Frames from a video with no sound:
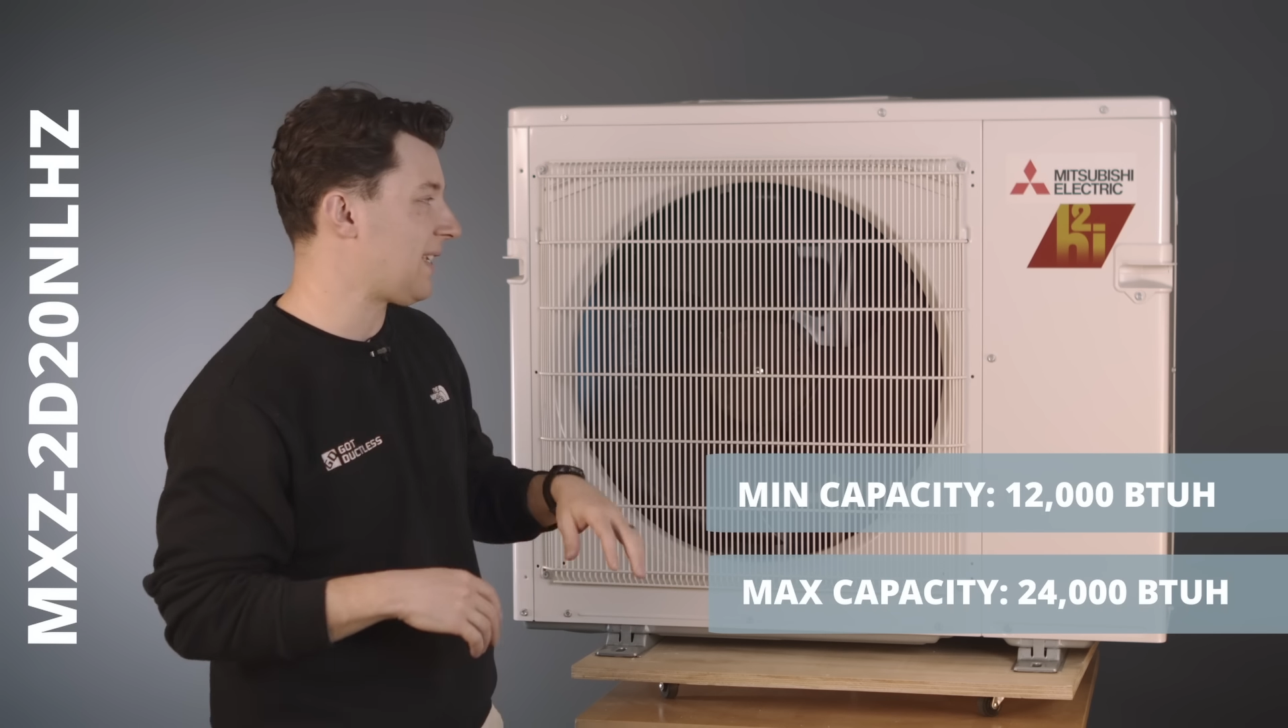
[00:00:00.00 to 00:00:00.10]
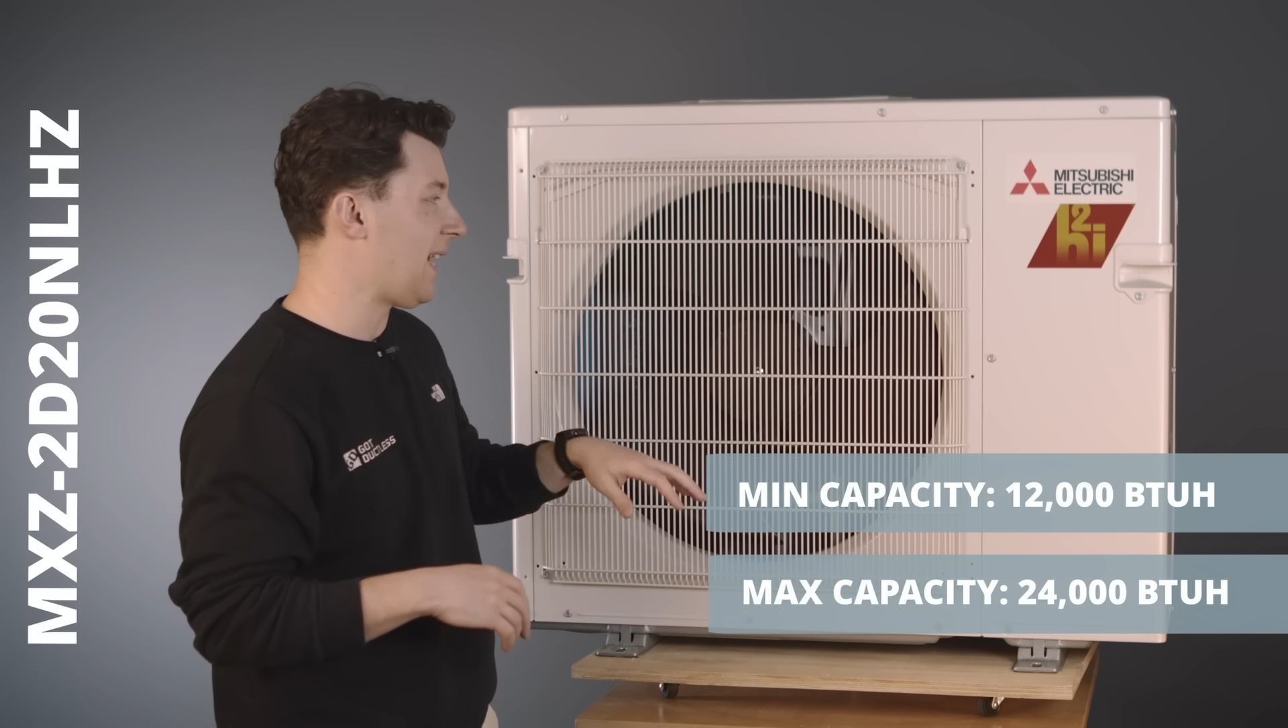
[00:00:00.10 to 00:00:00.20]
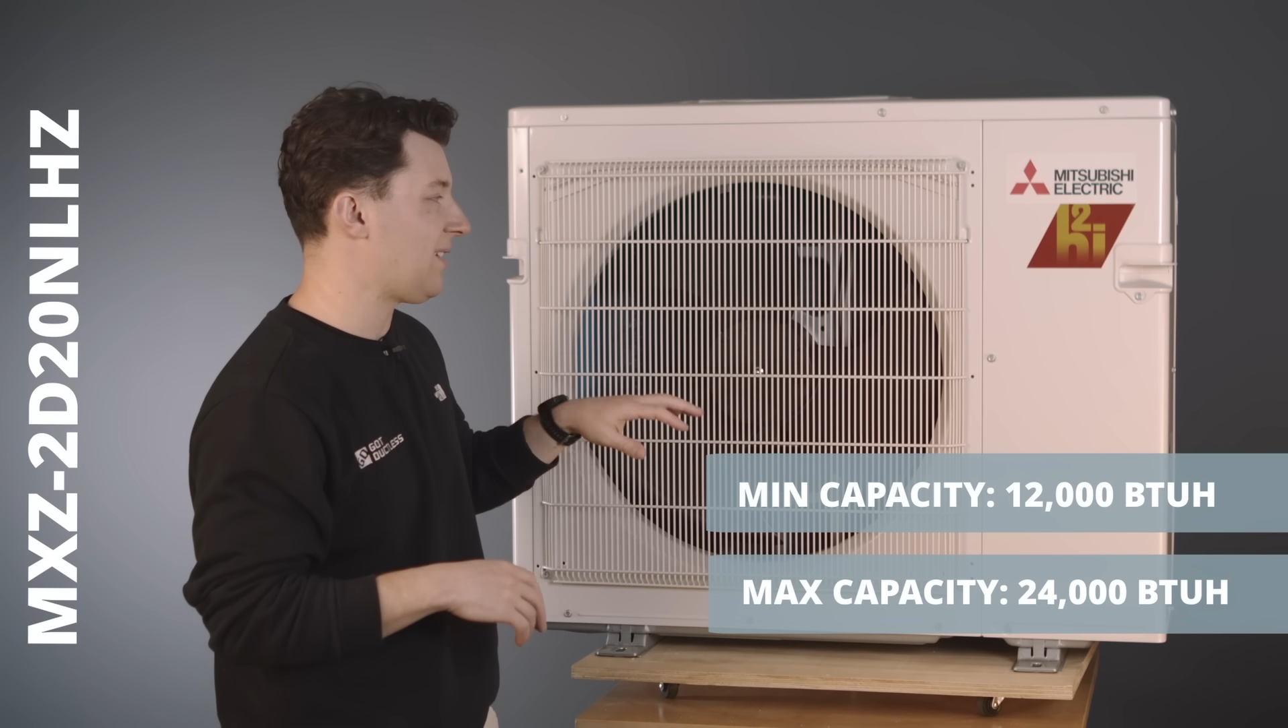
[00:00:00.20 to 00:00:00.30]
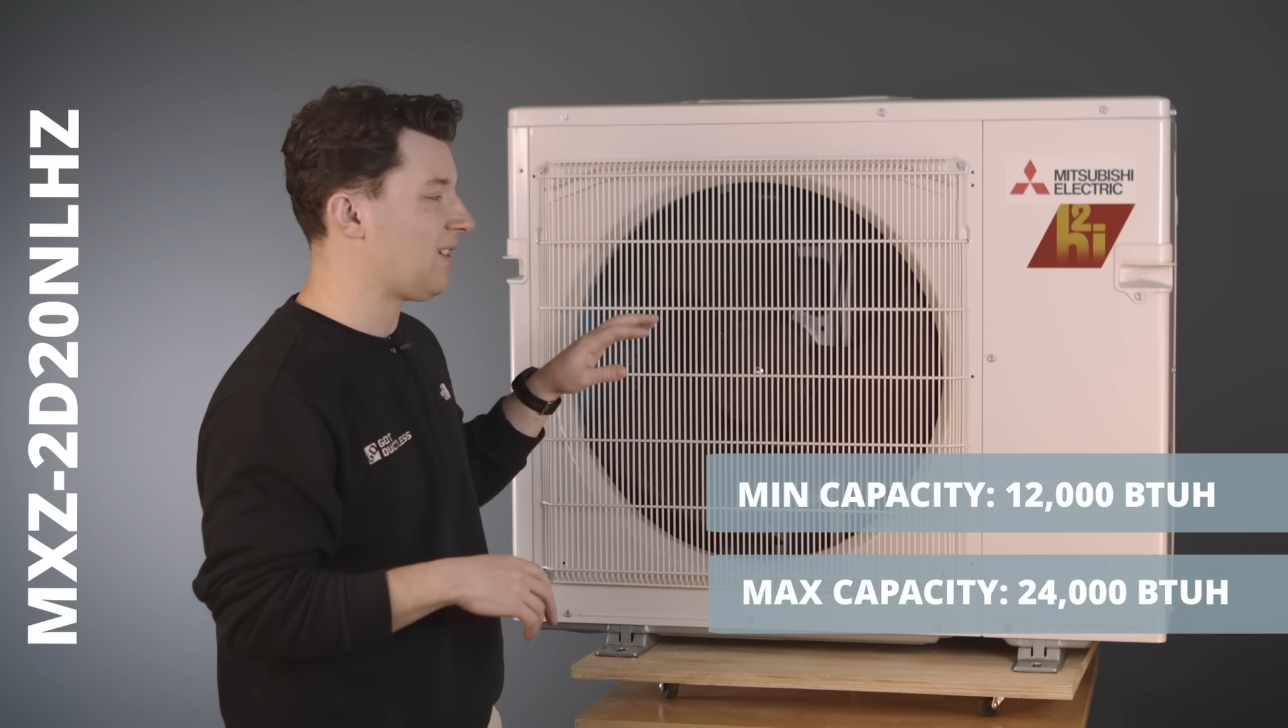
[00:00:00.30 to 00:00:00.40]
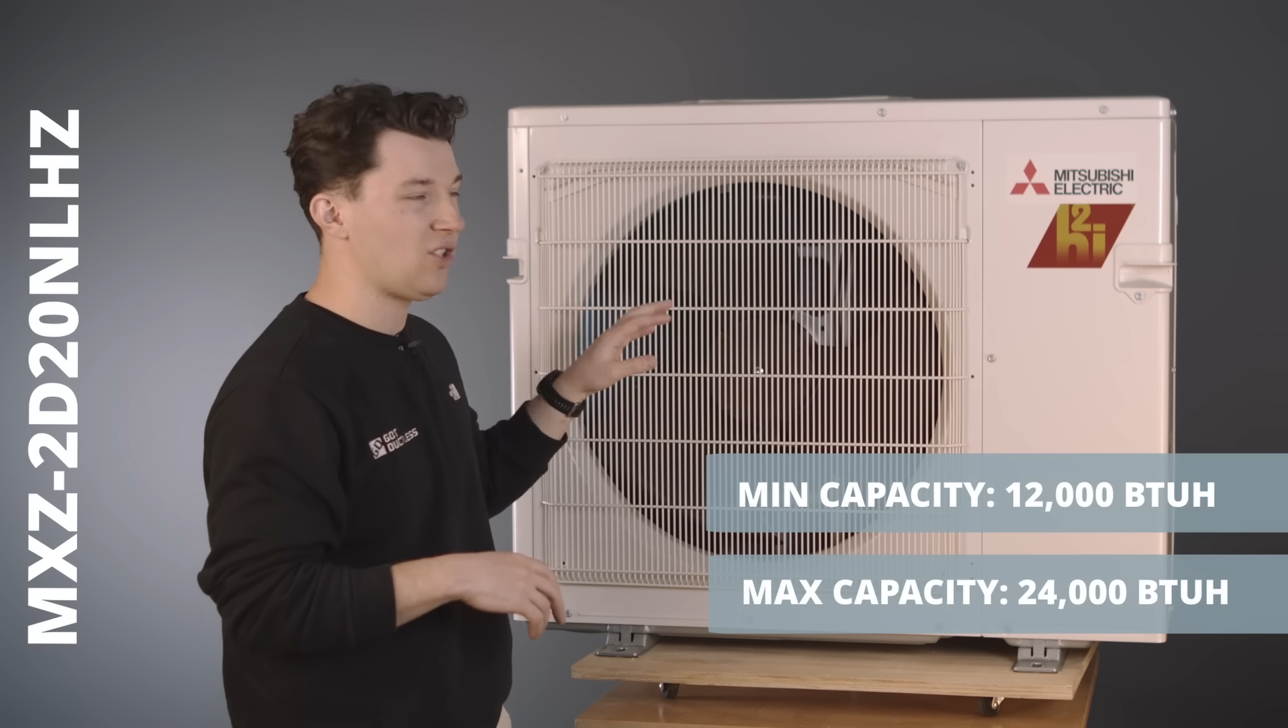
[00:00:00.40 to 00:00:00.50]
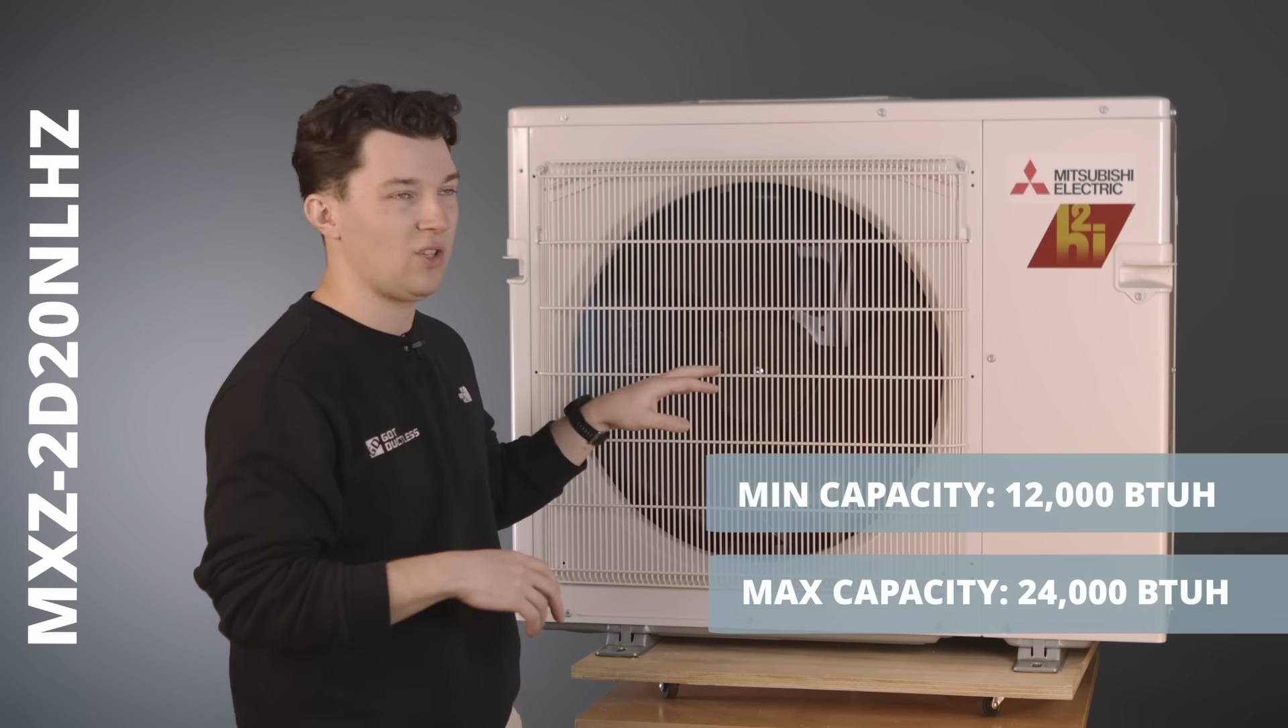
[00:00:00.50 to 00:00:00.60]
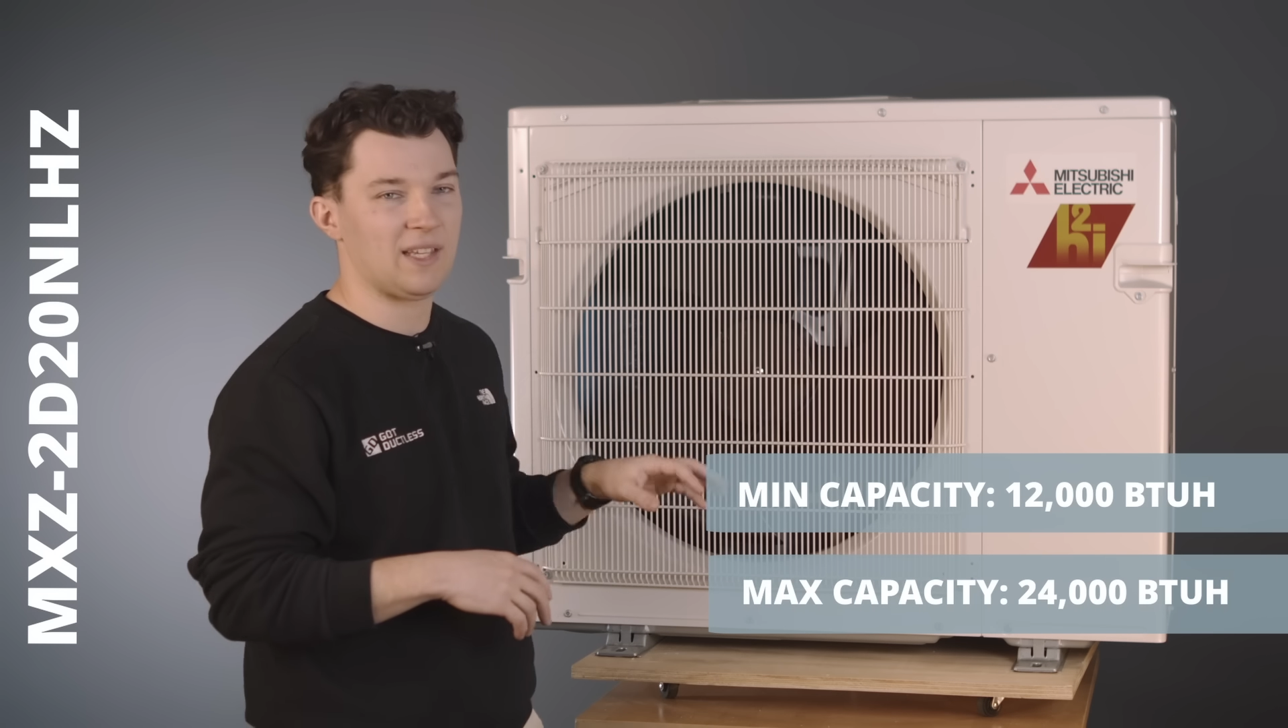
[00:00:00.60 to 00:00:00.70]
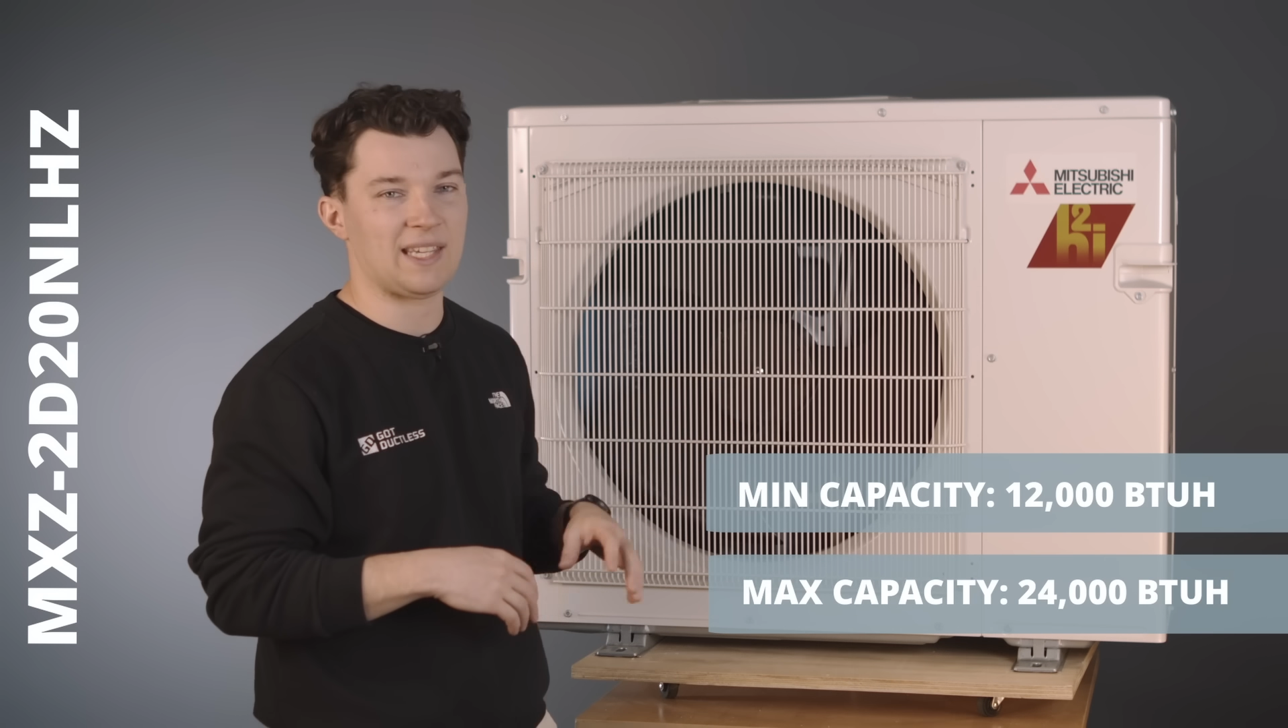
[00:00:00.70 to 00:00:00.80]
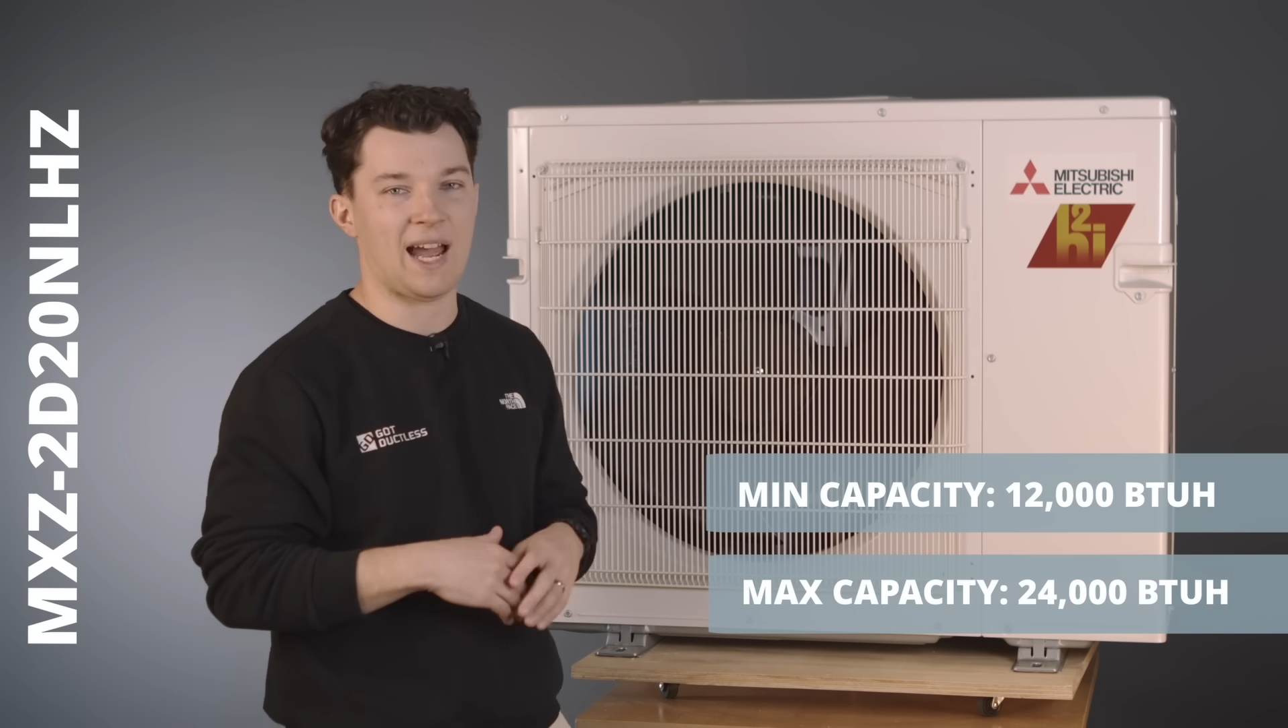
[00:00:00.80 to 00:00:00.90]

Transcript: sizes to this